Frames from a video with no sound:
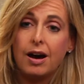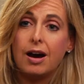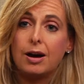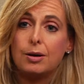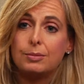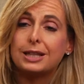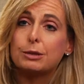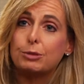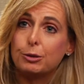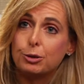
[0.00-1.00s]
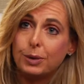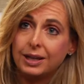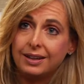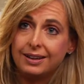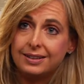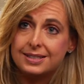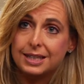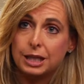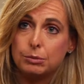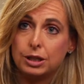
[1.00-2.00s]
Um, I like playing with my kids. They
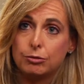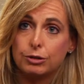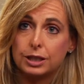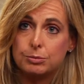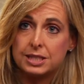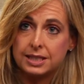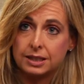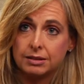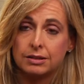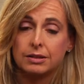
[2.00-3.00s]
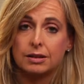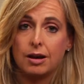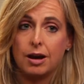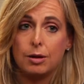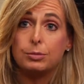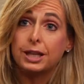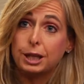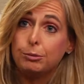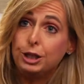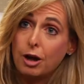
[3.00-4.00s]
keep me really busy. Um, but they
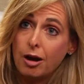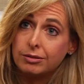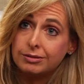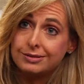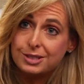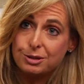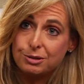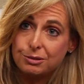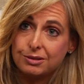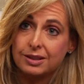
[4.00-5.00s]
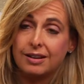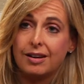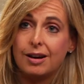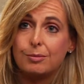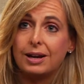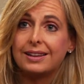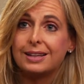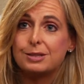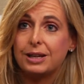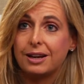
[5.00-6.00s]
keep me young too. Um, I
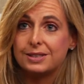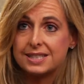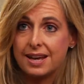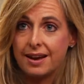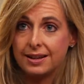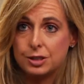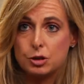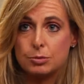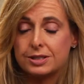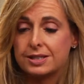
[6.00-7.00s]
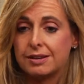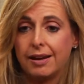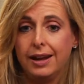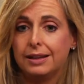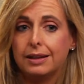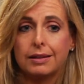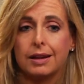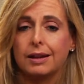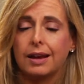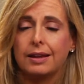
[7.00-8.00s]
like to be outside. I do almost anything that
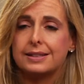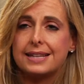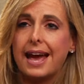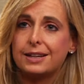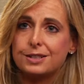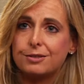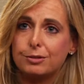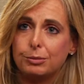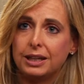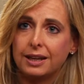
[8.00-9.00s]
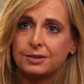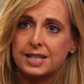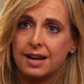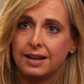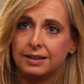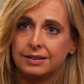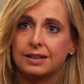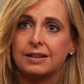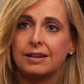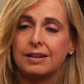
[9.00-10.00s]
I can that's active and being outside.
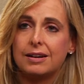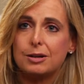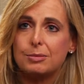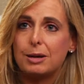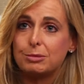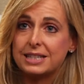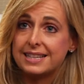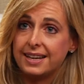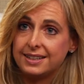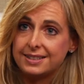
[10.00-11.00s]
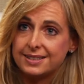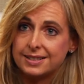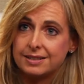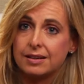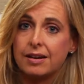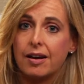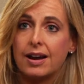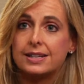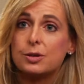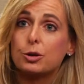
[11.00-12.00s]
Um, I play tennis.
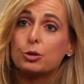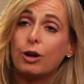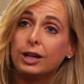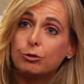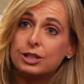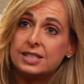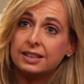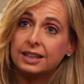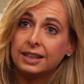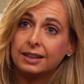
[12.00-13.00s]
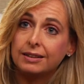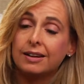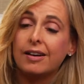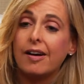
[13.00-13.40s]
I started running recently.